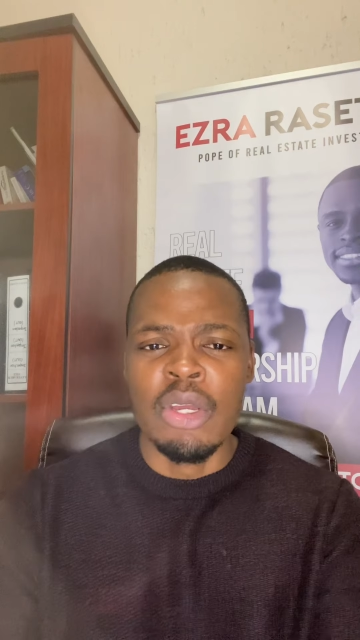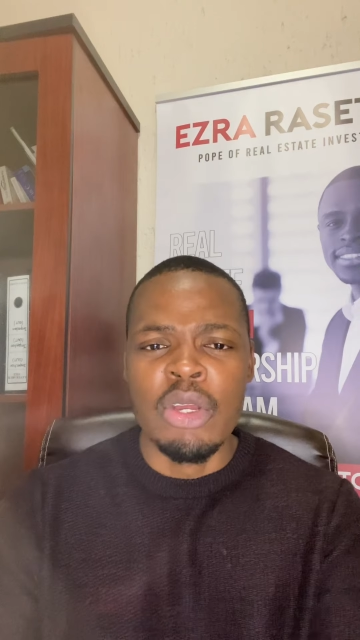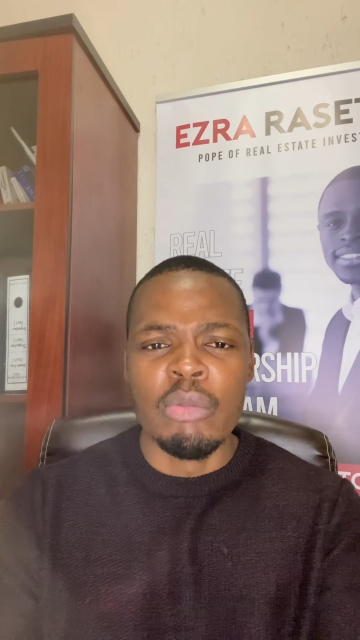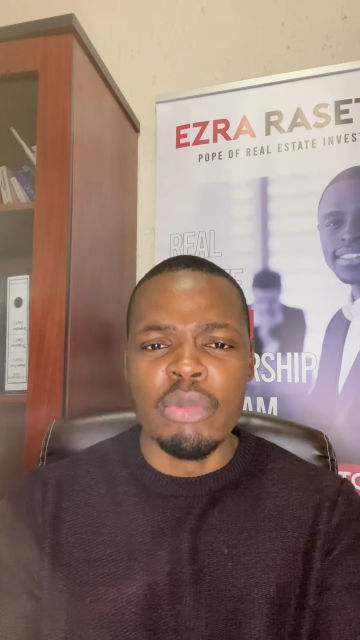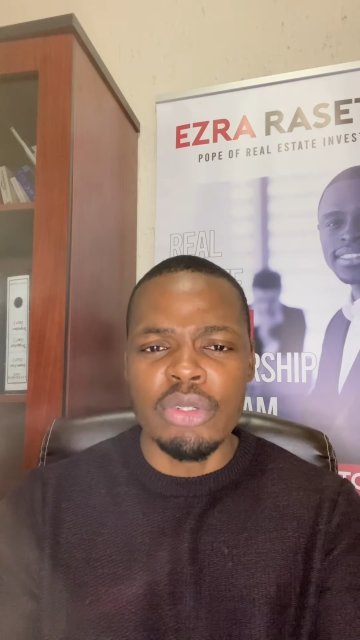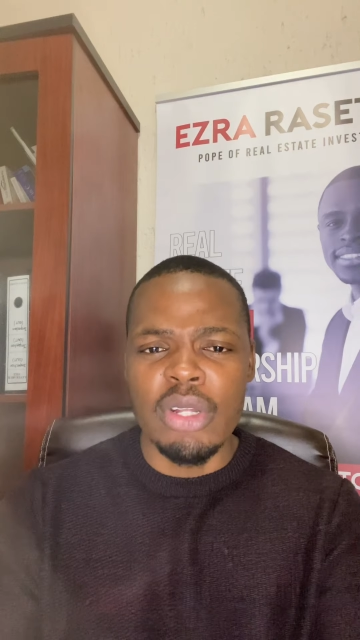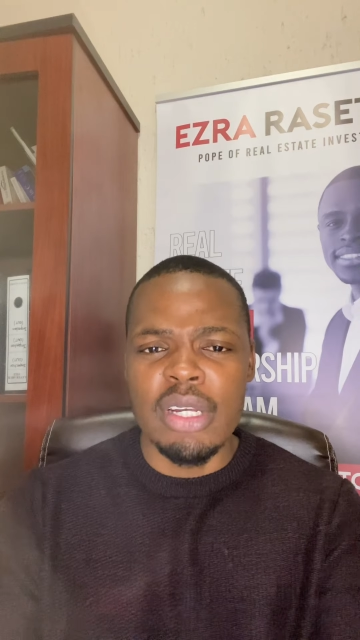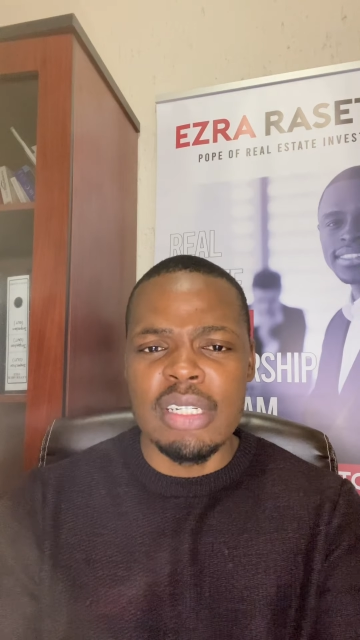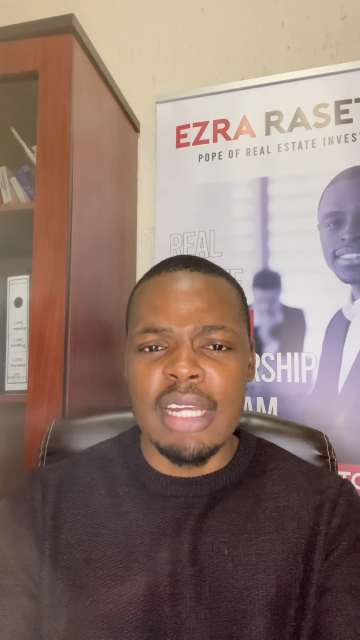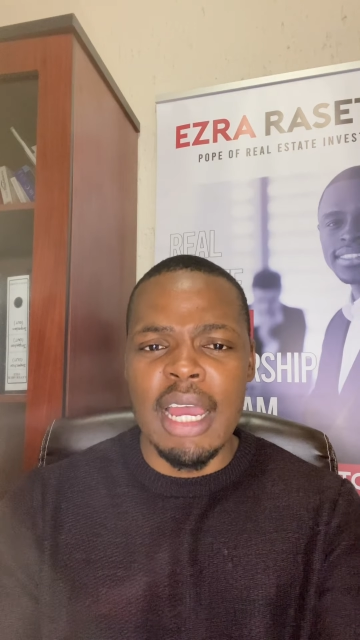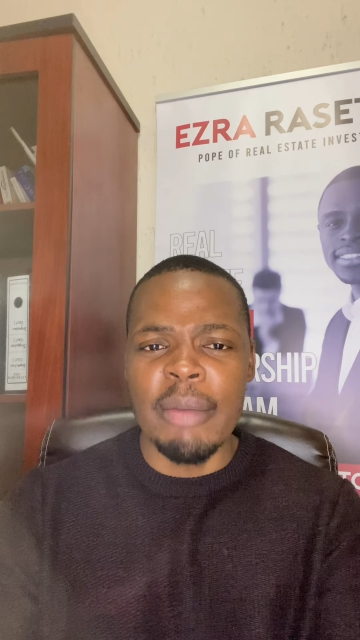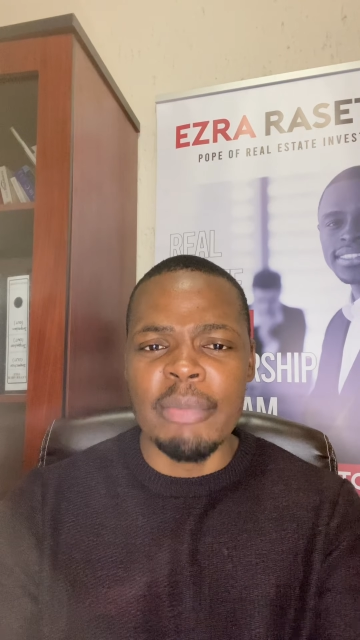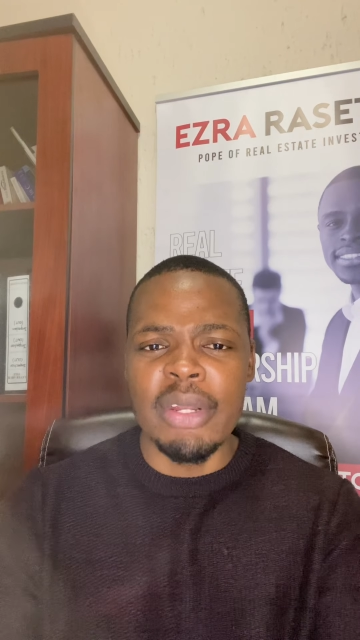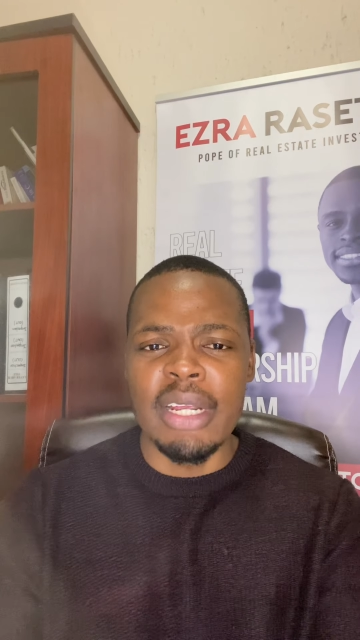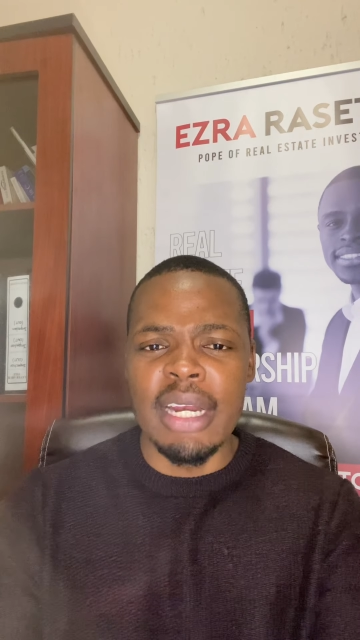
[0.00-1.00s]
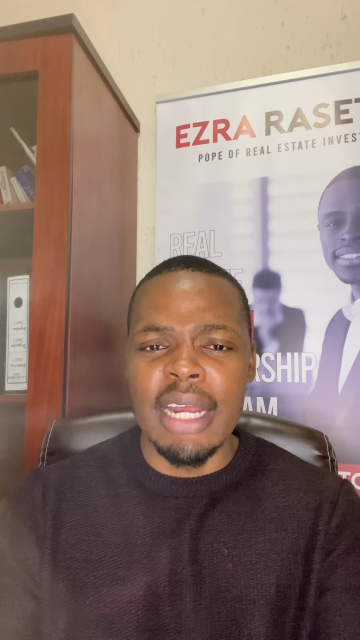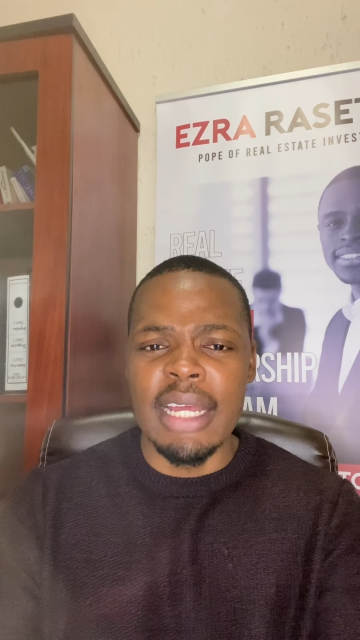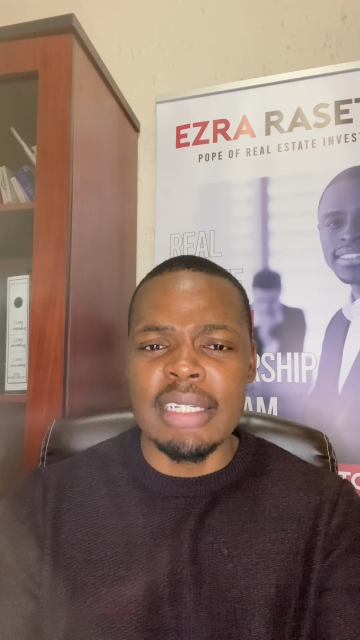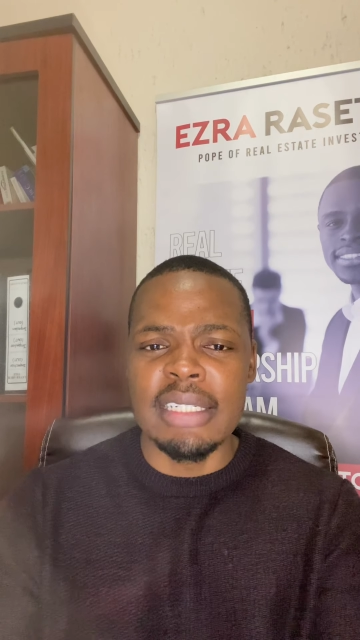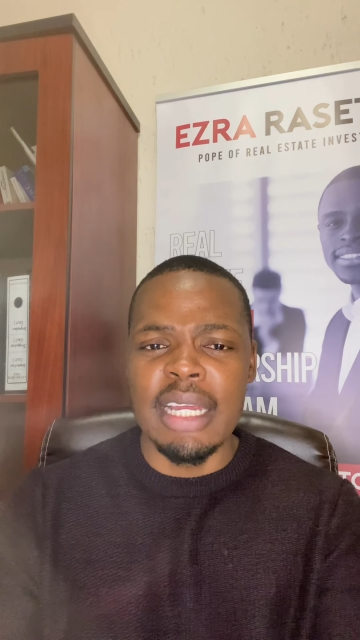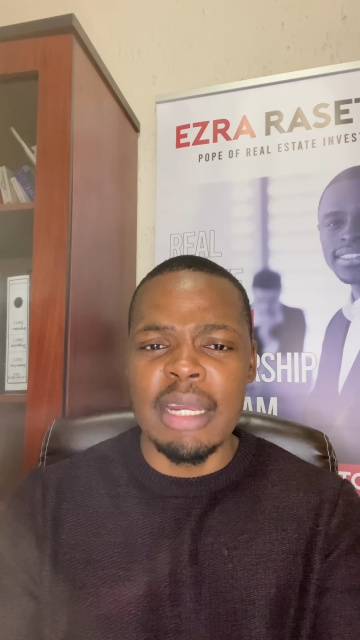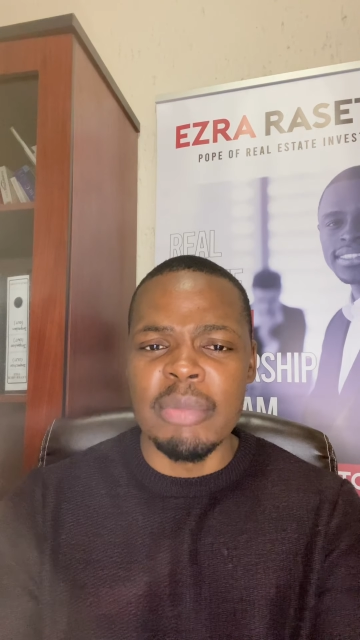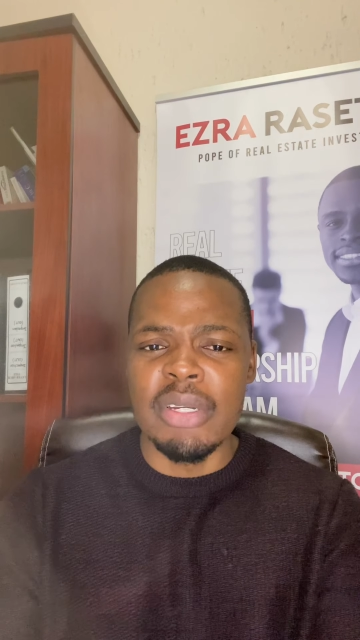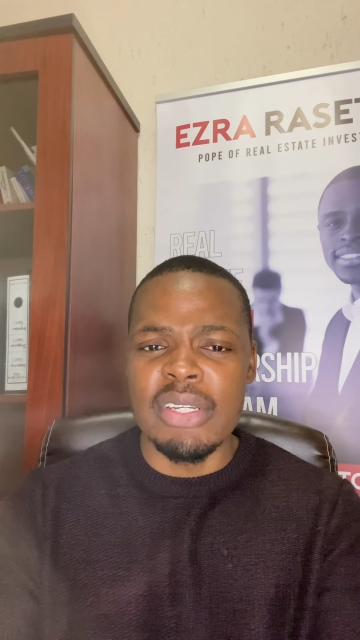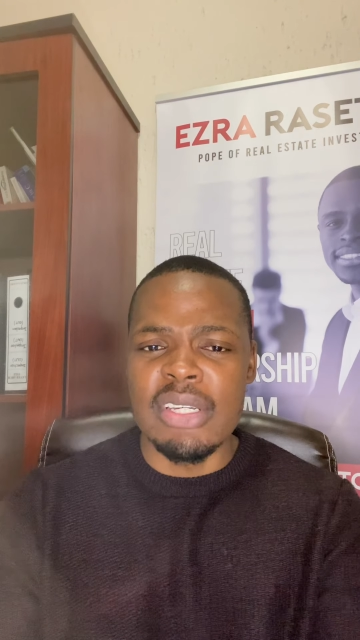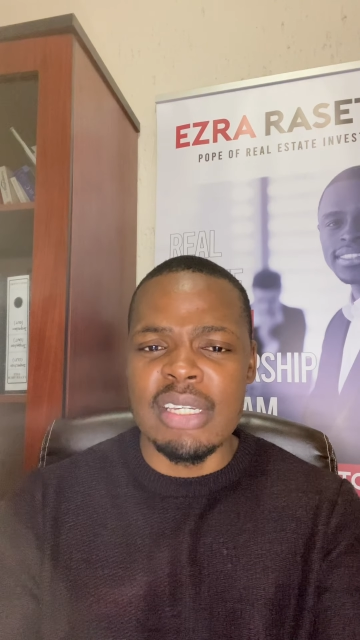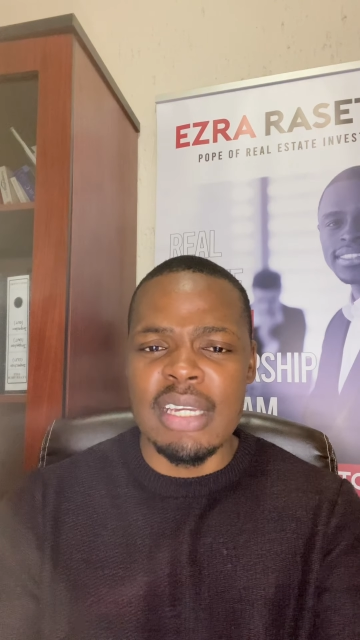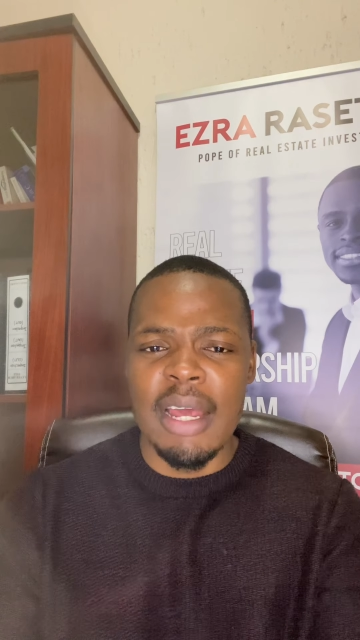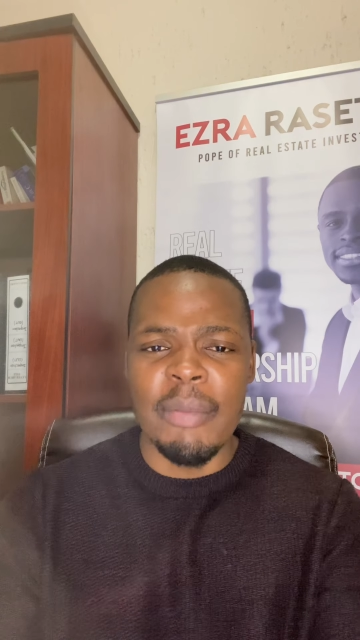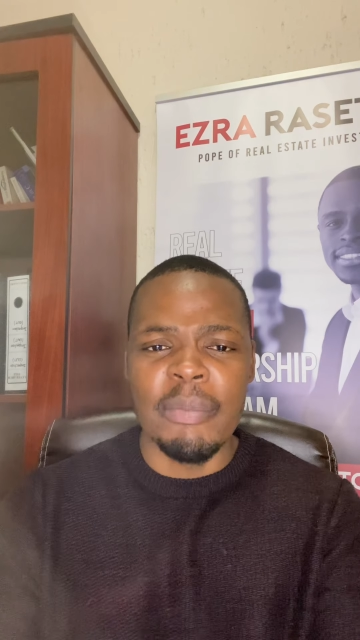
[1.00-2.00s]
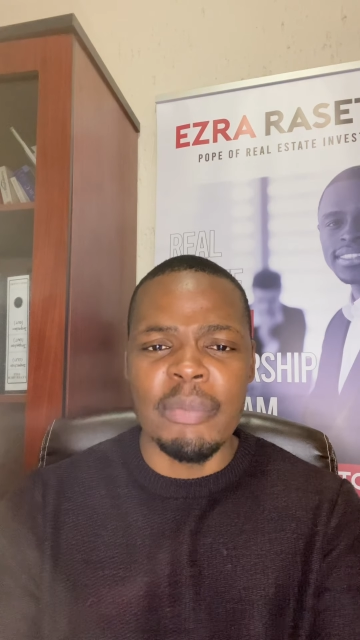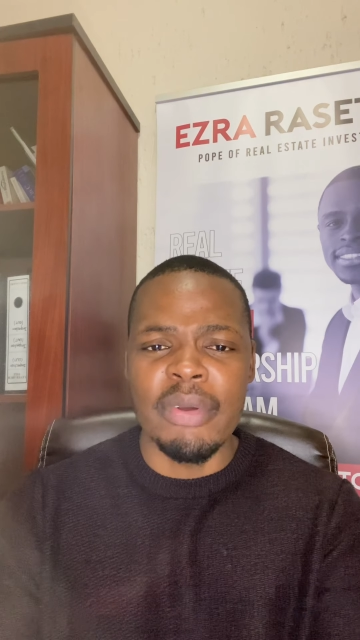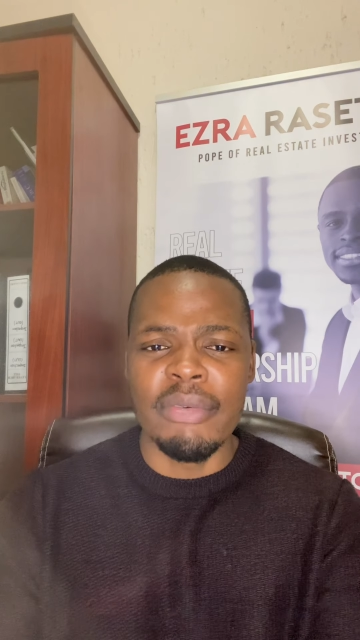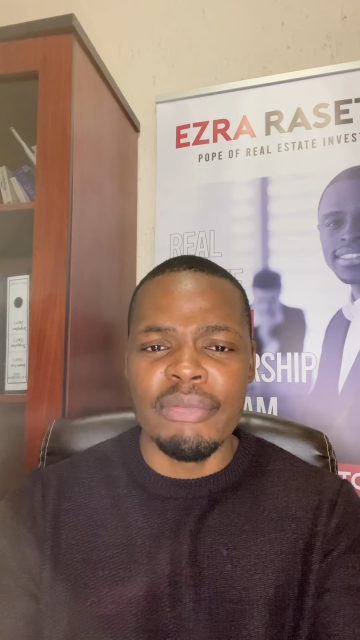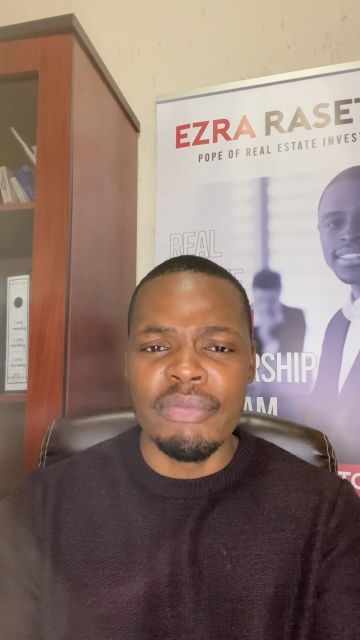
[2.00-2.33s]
Most of the time, the regret can be some